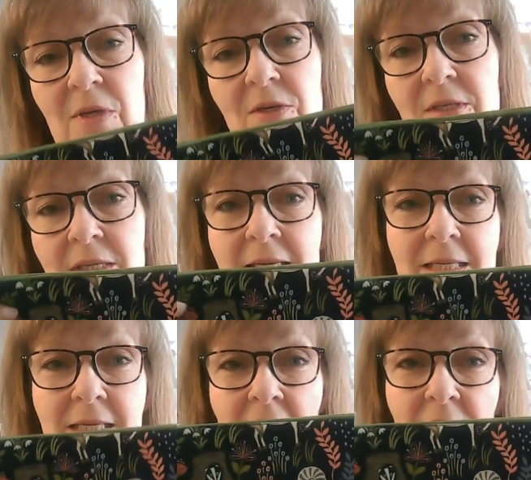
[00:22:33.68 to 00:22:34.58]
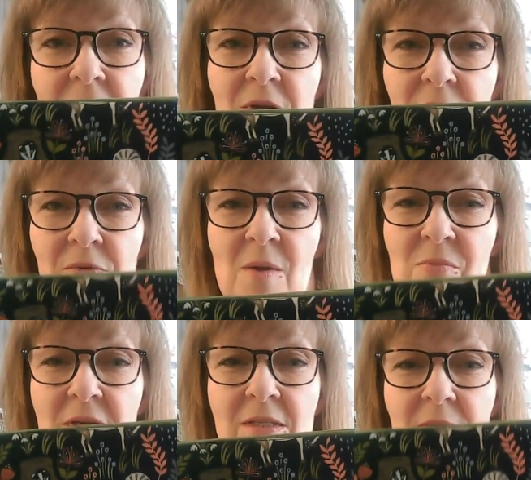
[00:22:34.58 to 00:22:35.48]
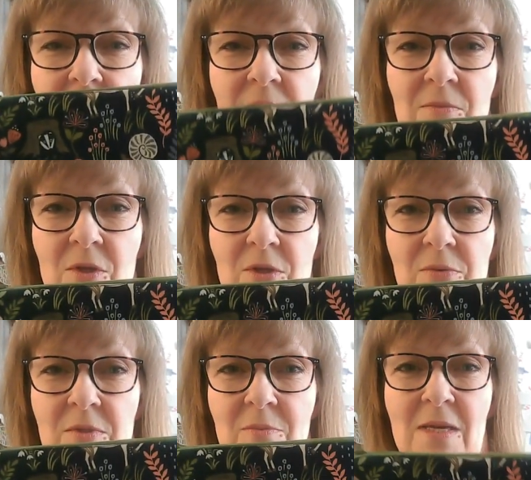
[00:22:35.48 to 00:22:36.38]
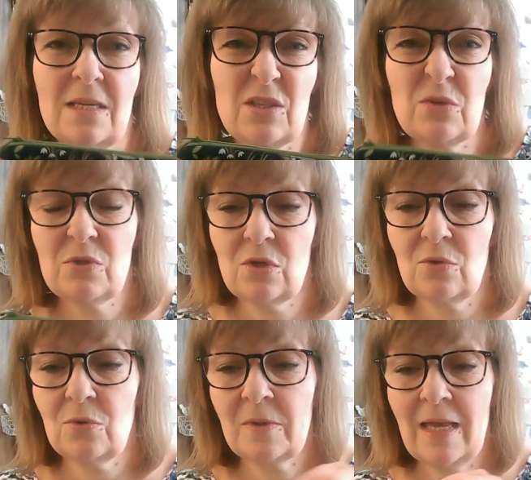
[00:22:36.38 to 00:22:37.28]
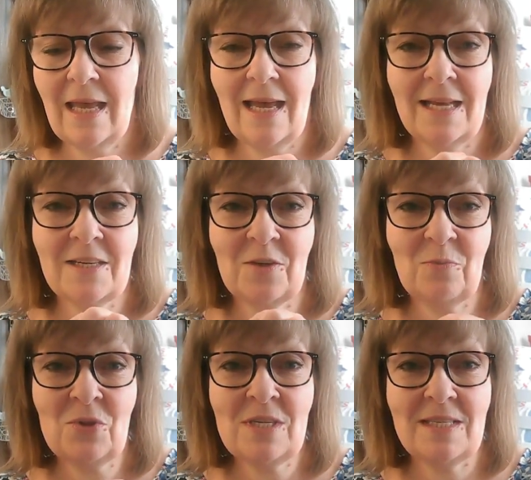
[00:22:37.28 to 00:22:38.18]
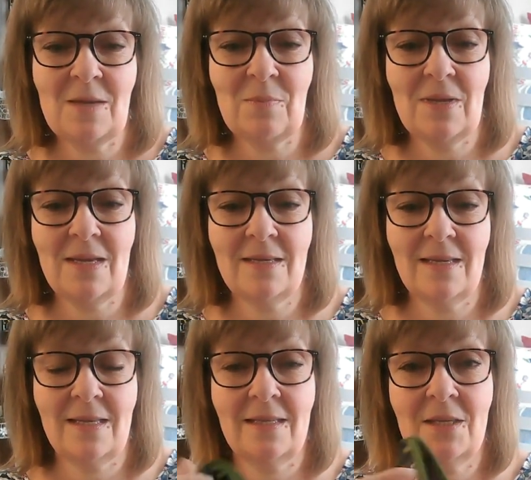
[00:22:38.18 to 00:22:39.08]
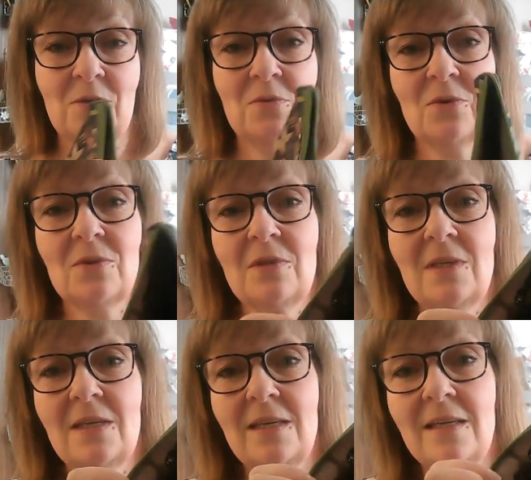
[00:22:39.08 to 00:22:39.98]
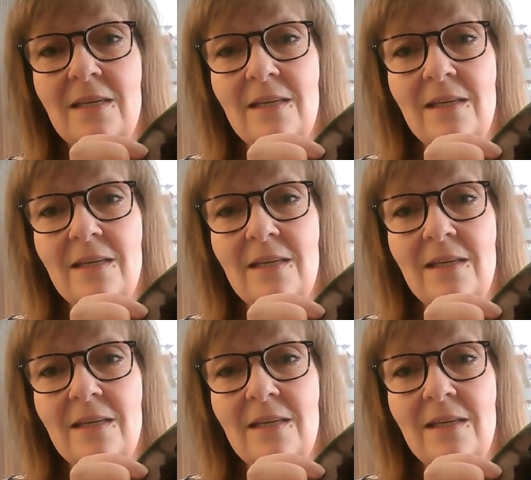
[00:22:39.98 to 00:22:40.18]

because I didn't have enough fabric to, you know, to make it too tall and i have put a zip in and then you've got the